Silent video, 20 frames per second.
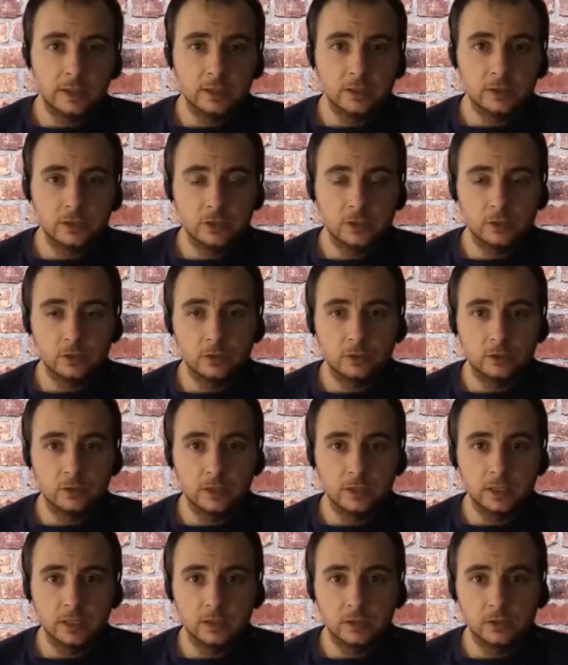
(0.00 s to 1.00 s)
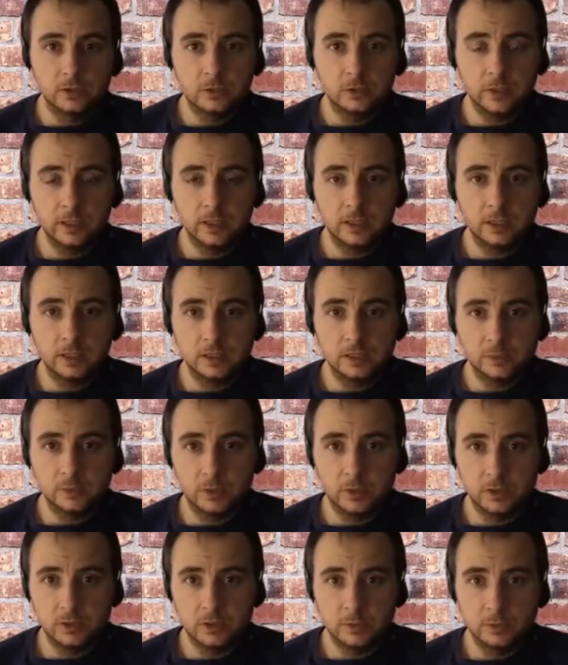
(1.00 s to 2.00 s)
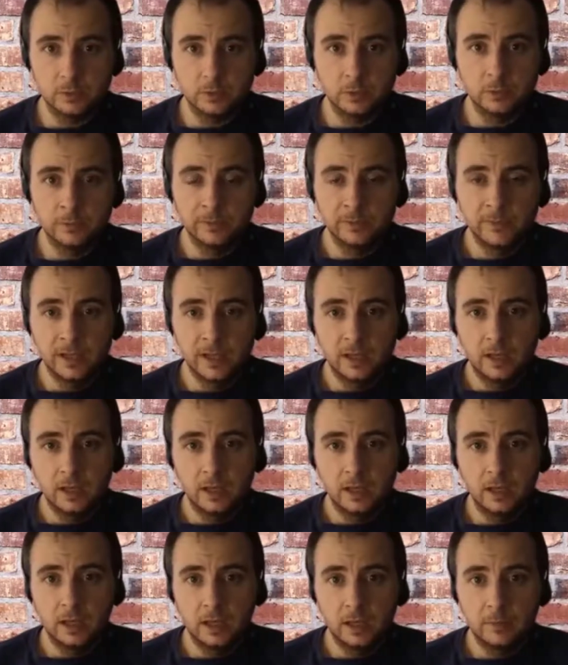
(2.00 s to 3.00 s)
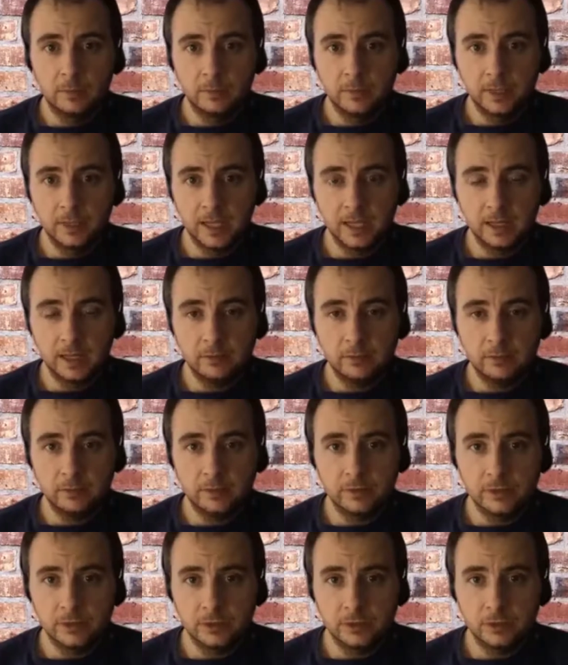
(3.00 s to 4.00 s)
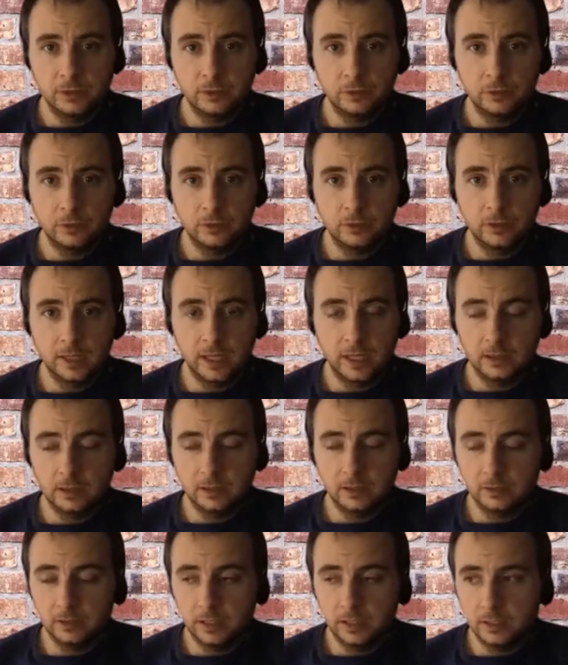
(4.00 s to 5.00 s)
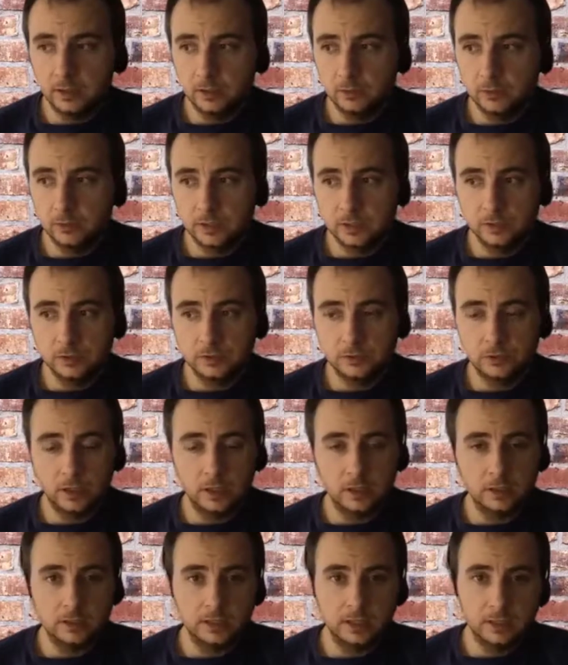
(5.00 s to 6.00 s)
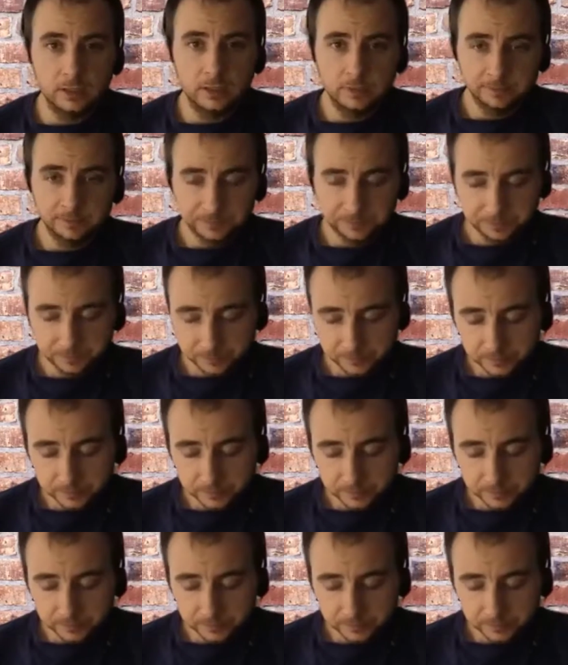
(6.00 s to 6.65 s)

try and secure the deal as quickly as possible, get everything secured, get legals instructed,